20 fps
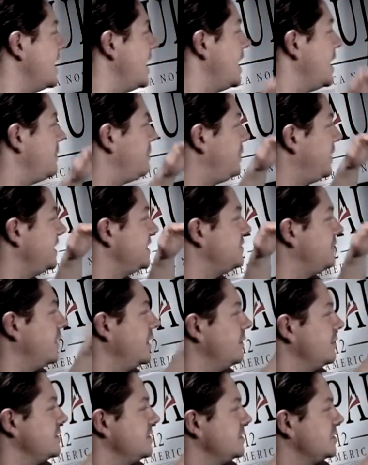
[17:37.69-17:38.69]
Uh, please
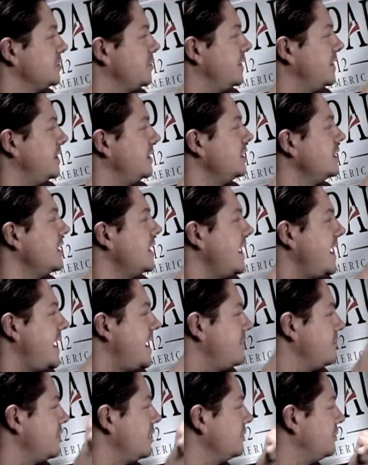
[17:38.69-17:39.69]
follow us on Twitter
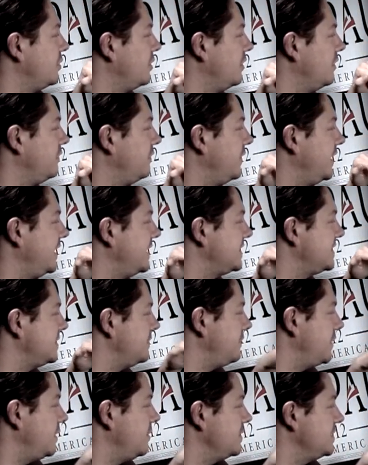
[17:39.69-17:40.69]
at Ron Paul Flix.
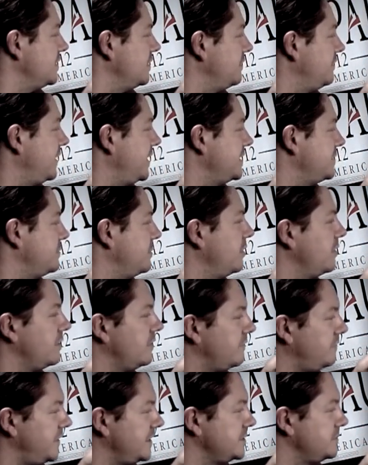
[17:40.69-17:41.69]
Follow us on Facebook,
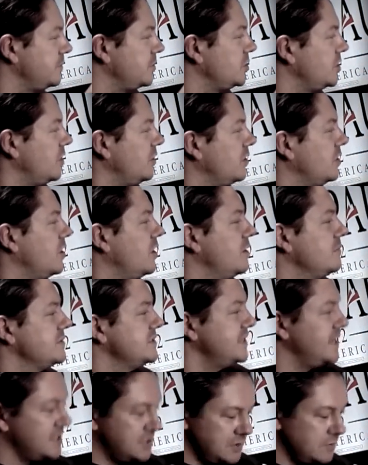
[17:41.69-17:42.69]
facebook.com
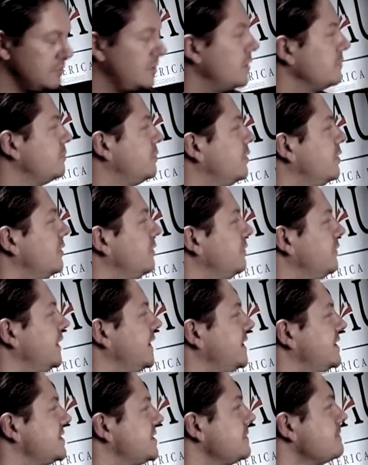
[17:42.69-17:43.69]
slash Ron Paul
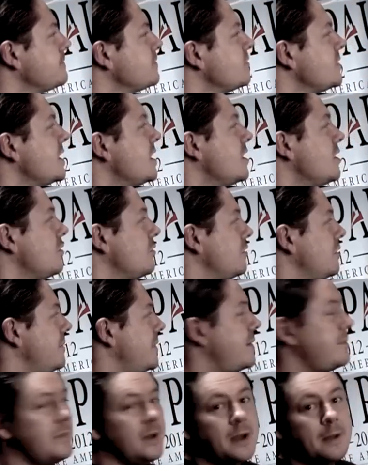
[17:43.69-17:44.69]
Flix.
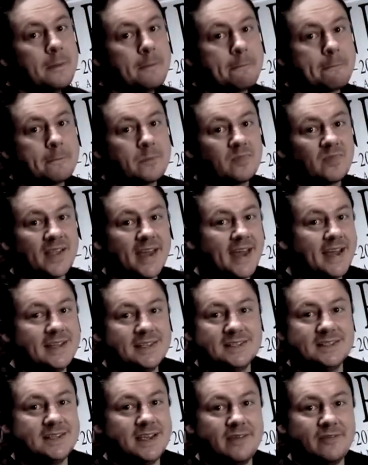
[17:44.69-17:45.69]
Remember,
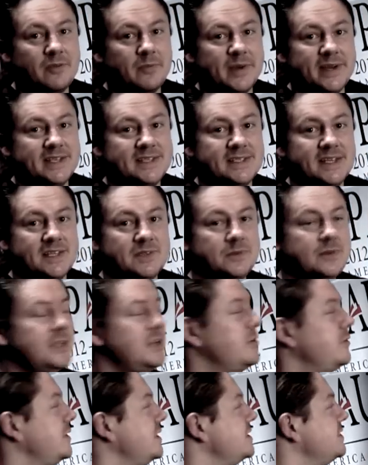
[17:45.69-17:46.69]
as everybody says when they're
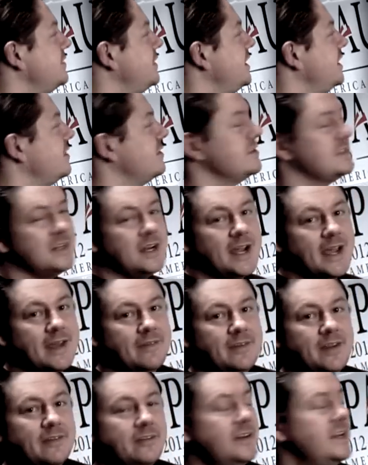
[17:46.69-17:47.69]
doing these videos and I
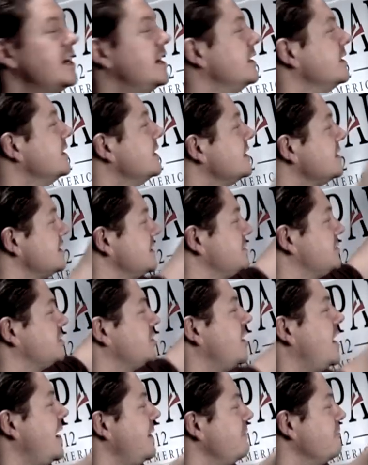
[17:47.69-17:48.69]
have never done,
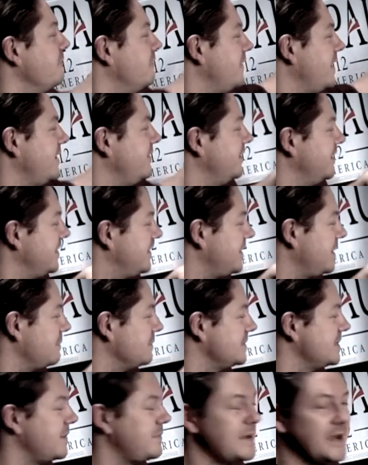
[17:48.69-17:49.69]
subscribe, favorite,
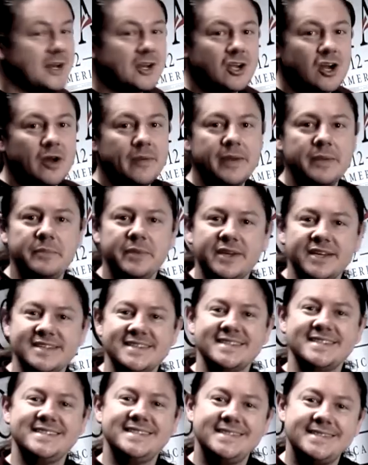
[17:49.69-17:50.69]
thumbs up and comment
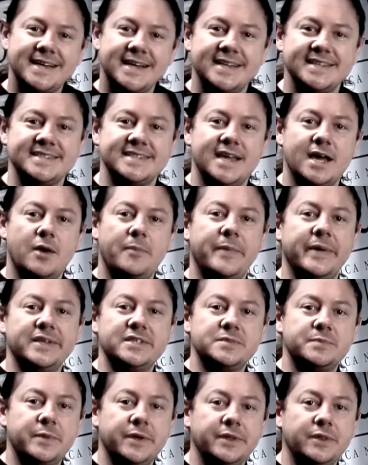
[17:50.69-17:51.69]
because it does help us
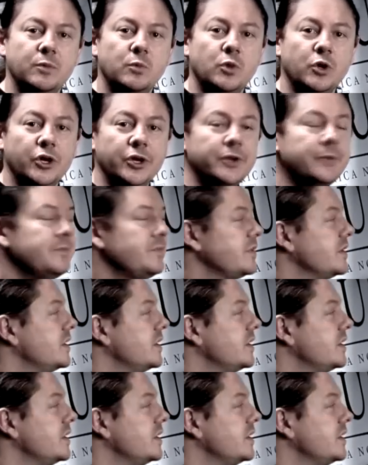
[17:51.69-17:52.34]
spread the word.